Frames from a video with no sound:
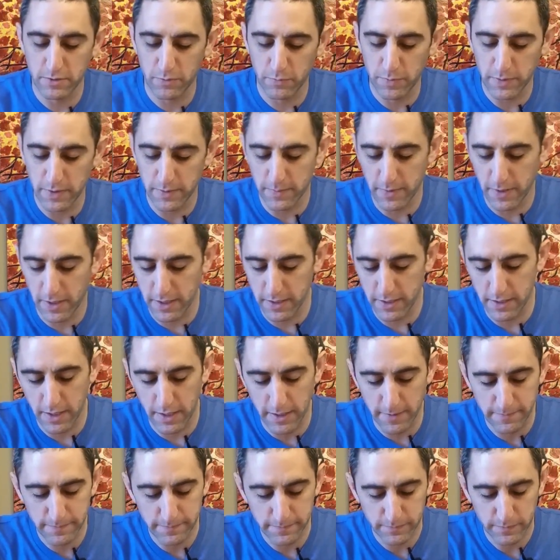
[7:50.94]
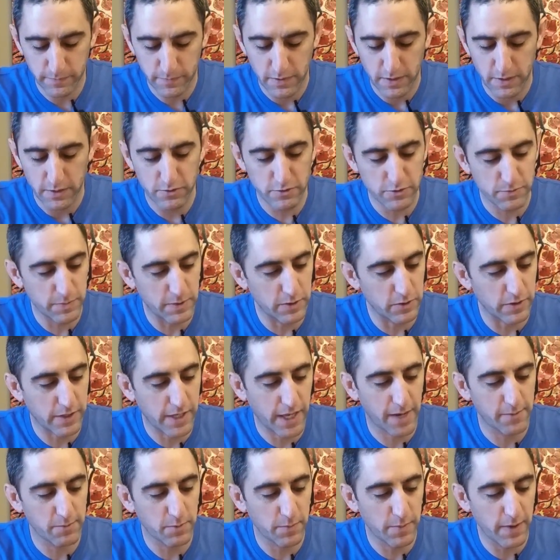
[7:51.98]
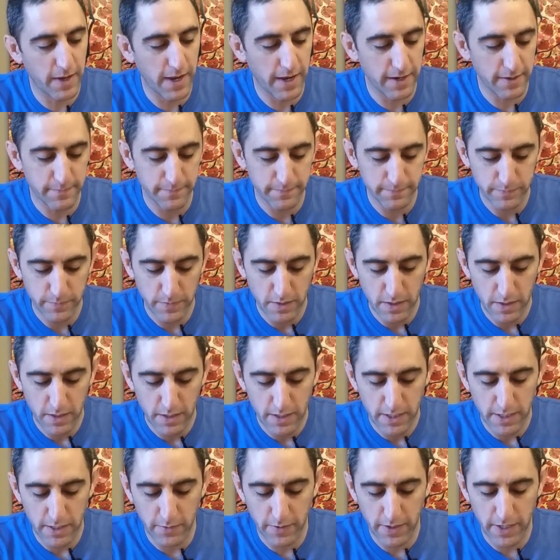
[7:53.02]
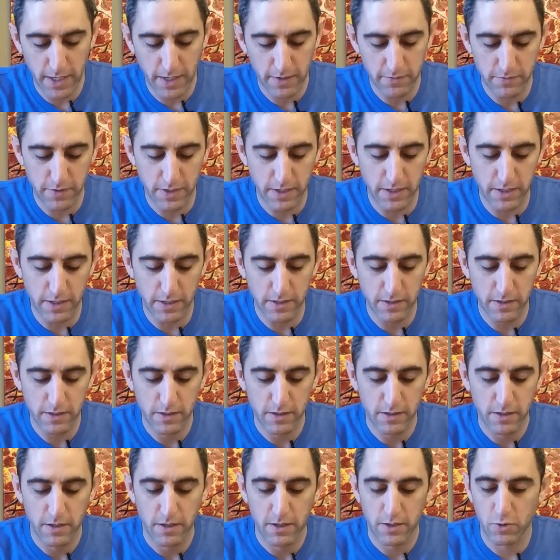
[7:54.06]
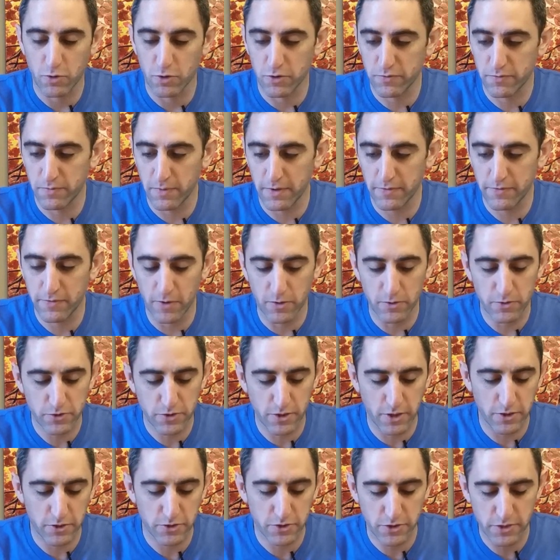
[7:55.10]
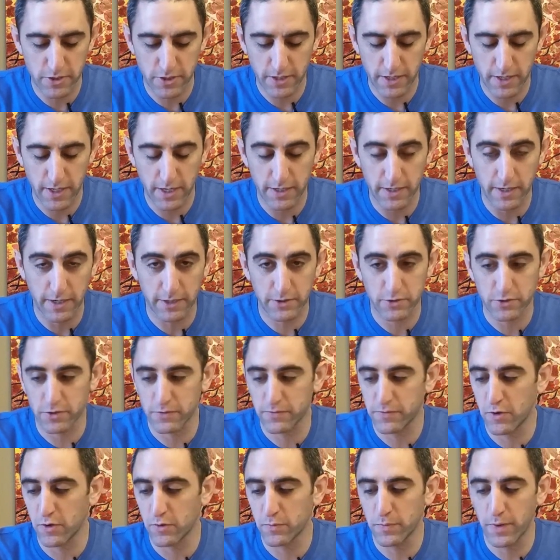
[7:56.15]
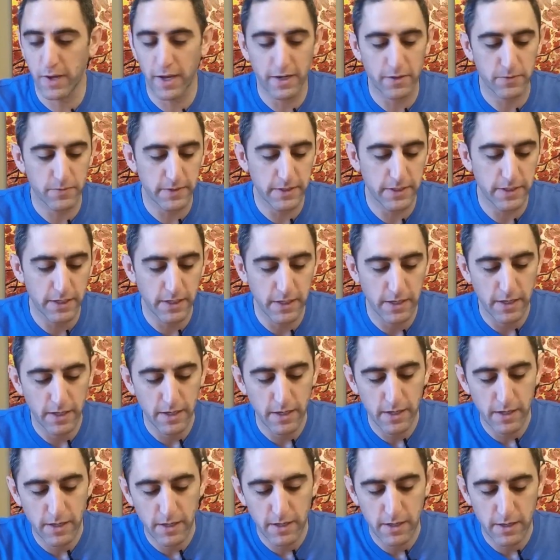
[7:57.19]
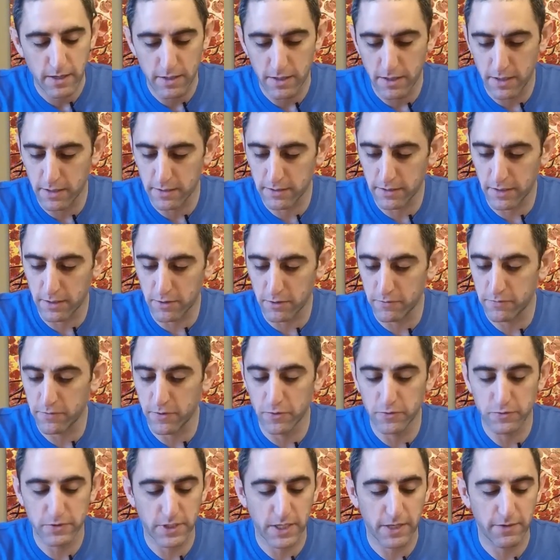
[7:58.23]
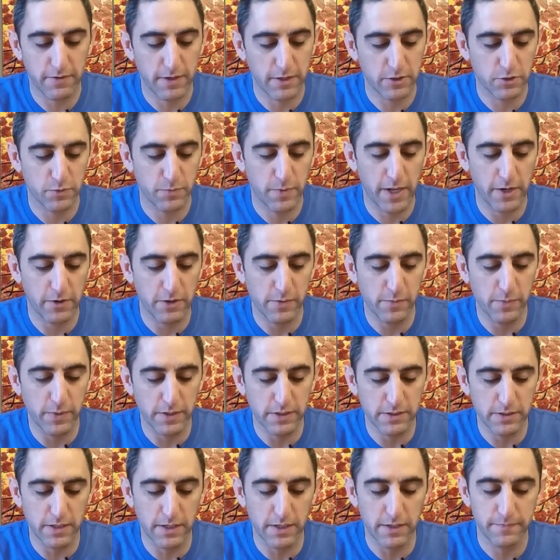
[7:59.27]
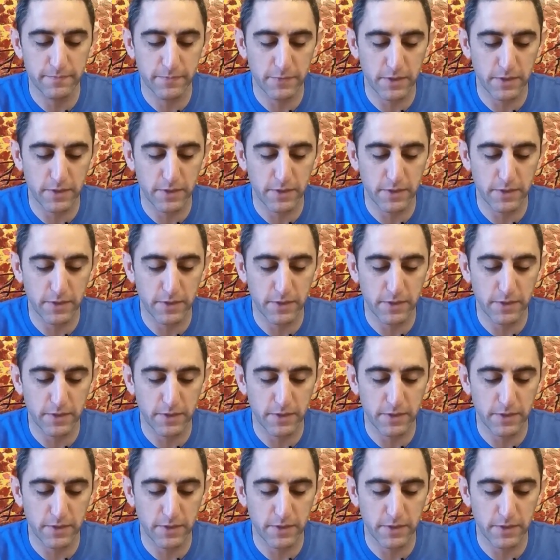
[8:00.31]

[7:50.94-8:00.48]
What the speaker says: will be my, used to be a little camera bag. Now I have a cord for my phone charger and an extra phone battery. Not all phones could have an extra battery, but a